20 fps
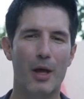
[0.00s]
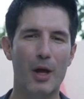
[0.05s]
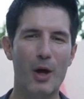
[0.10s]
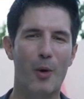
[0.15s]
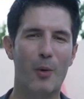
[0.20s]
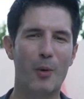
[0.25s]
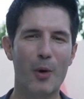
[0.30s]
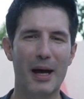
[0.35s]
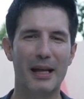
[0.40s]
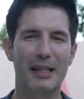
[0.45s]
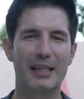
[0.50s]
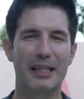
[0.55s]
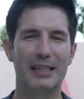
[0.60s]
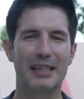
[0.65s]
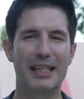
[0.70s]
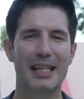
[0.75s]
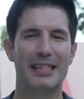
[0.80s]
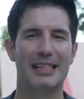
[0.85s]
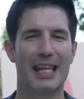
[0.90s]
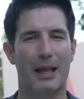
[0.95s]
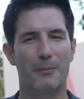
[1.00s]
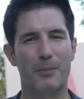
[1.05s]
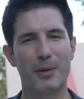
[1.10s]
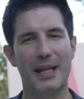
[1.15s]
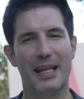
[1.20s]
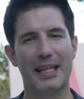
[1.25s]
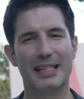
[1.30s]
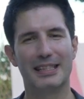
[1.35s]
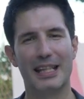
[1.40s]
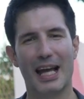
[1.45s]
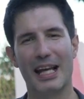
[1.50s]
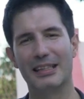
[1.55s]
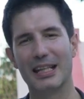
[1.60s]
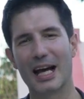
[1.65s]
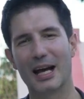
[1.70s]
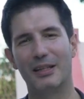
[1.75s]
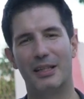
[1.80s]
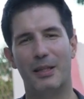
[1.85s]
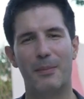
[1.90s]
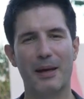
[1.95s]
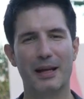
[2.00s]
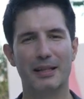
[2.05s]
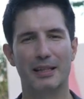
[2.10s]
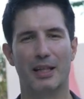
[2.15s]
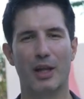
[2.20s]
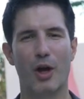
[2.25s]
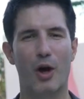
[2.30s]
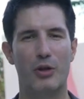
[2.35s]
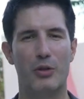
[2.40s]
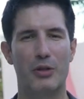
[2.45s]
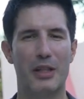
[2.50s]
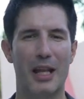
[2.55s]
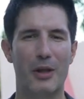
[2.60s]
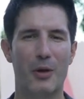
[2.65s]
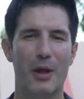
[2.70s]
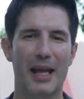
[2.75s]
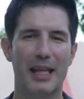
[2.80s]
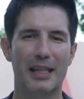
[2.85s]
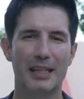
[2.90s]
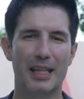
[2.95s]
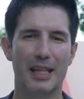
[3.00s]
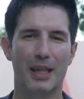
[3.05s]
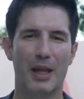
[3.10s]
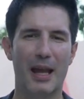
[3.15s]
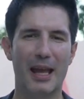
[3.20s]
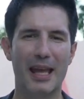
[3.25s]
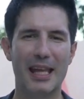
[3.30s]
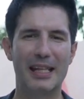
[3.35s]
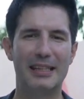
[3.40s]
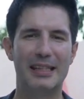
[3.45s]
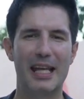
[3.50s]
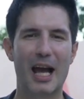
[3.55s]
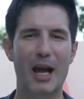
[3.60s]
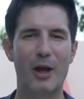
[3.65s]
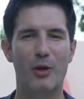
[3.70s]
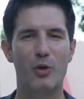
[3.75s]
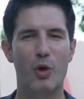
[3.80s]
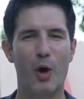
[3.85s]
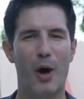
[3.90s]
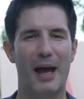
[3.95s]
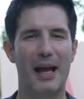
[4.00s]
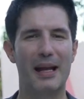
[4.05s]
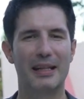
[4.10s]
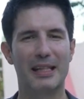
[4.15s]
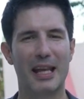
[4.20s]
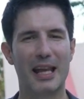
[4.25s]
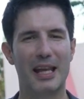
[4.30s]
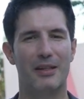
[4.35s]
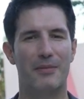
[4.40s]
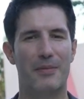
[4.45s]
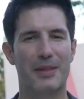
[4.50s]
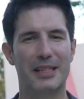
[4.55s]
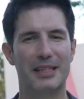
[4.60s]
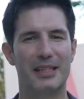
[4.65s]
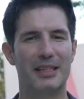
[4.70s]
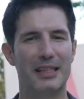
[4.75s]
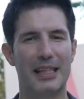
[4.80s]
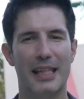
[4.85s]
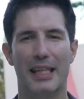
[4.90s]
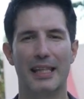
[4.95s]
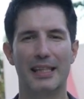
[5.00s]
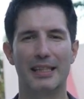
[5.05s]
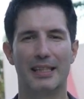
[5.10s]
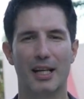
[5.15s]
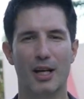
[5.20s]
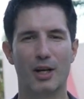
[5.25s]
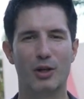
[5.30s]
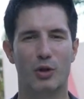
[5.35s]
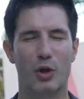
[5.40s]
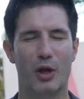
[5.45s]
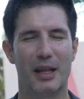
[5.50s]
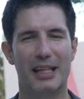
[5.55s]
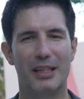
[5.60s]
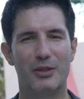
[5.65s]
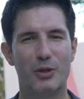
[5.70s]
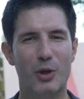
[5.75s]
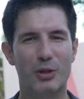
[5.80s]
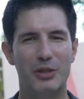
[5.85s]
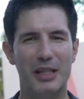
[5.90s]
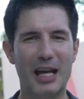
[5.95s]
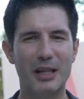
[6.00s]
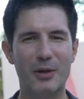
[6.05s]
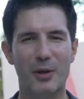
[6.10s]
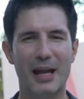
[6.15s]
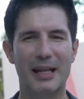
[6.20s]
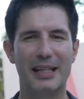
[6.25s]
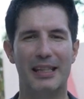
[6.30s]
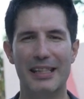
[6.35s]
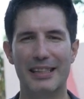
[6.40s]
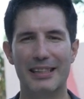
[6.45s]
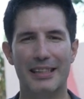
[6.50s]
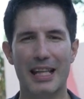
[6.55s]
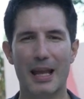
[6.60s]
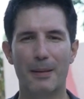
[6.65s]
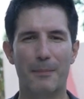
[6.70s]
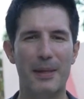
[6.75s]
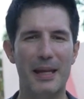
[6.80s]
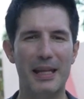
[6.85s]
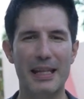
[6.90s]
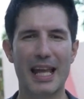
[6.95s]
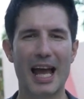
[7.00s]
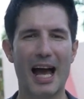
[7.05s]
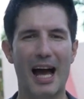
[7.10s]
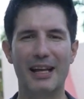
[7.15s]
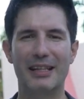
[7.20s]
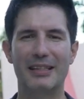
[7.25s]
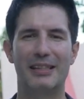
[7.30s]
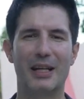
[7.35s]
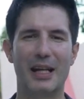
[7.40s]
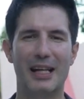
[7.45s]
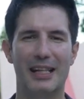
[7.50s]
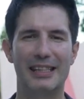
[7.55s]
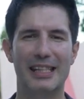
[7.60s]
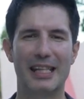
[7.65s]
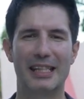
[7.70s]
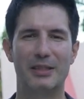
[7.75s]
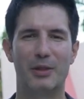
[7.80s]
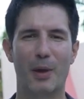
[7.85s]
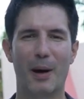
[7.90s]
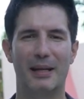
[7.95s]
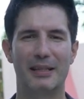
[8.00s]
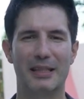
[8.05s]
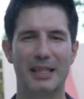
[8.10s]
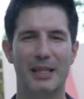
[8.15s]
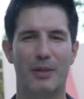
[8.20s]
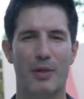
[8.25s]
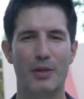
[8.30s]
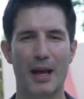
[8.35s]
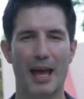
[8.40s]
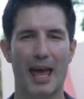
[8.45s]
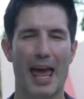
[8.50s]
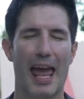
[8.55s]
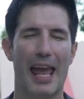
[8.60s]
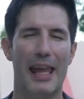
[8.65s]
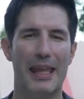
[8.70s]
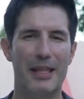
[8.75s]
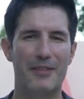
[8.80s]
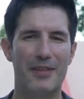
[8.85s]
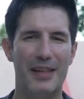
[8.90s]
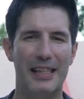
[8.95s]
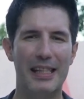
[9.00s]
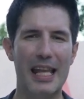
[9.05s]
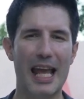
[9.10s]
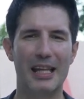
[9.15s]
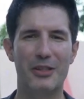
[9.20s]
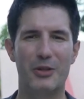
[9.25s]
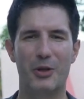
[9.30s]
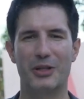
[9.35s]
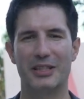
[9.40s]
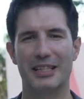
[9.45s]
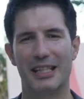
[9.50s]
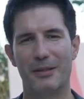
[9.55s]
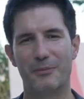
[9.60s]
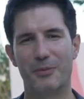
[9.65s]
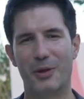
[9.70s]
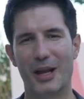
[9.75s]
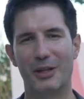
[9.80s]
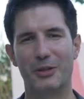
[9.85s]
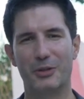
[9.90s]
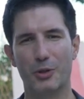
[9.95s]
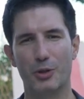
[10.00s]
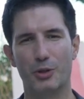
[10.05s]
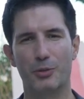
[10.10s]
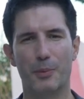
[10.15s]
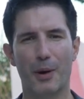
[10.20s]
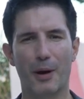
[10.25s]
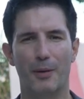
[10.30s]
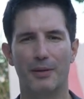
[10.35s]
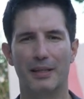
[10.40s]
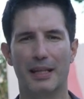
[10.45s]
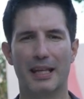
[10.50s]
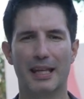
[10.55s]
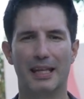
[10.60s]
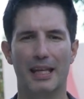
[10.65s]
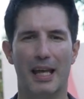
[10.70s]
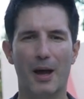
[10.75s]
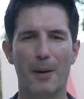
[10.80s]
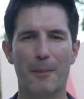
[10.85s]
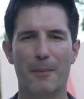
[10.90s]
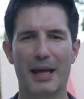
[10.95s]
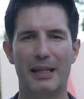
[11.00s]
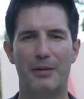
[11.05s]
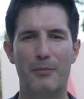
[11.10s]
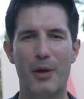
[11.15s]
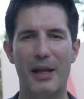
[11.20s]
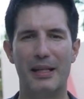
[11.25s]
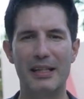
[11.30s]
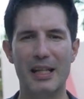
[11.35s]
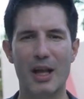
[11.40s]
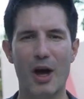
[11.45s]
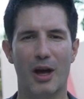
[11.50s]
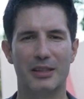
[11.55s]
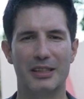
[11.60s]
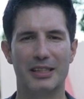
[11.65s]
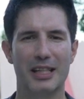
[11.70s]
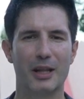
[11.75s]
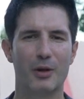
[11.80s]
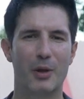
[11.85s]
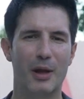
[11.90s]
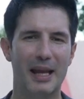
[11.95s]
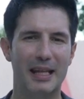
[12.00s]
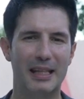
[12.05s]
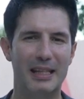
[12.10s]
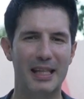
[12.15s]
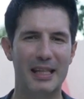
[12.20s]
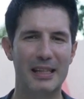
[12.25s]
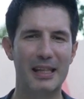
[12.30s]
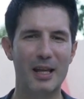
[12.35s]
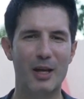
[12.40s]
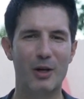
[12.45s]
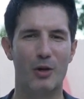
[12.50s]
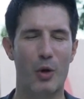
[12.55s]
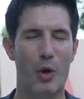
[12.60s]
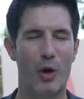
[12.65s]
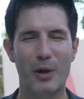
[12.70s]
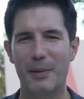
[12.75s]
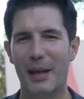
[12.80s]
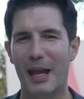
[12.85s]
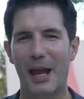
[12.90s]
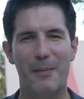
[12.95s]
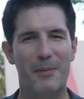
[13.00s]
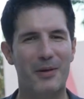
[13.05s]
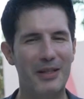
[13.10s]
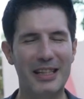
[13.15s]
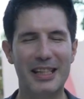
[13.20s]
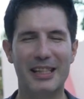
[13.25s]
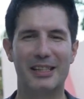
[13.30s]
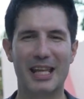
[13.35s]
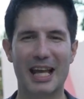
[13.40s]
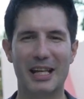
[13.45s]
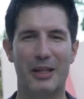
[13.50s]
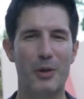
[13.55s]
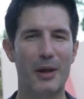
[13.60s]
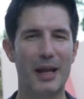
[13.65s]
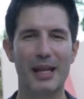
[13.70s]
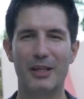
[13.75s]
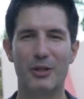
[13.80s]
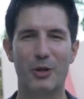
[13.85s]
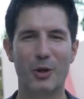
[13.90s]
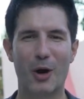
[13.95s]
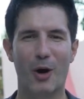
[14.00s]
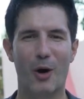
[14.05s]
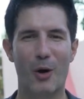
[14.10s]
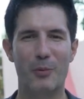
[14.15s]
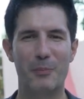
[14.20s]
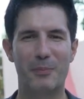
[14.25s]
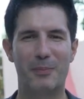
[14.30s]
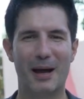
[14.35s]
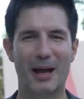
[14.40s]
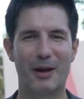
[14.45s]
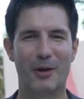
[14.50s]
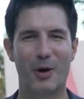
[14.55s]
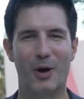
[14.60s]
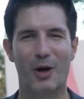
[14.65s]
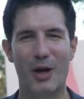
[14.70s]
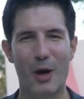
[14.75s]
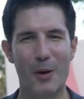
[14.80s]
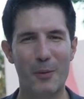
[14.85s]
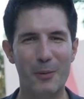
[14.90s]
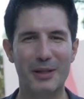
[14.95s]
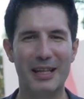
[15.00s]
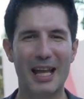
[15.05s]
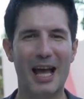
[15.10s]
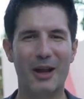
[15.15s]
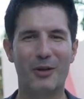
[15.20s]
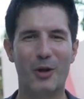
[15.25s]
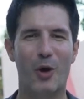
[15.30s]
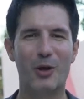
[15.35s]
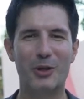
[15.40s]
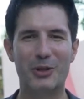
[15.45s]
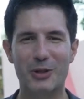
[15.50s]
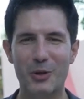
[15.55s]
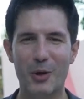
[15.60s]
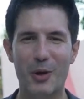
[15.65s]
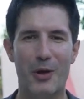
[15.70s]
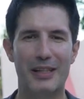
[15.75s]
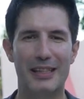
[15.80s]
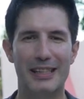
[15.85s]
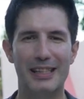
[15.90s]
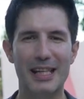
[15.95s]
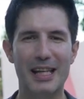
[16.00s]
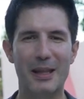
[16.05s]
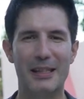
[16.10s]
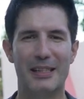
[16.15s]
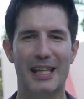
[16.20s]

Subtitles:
One of the things that really stands out about the Loss Generator is how quiet and efficient it is. Traditional generators can be loud, disruptive, and even dangerous if not used properly. But with the Loss Generator, you'll be able to generate your own power without all the noise.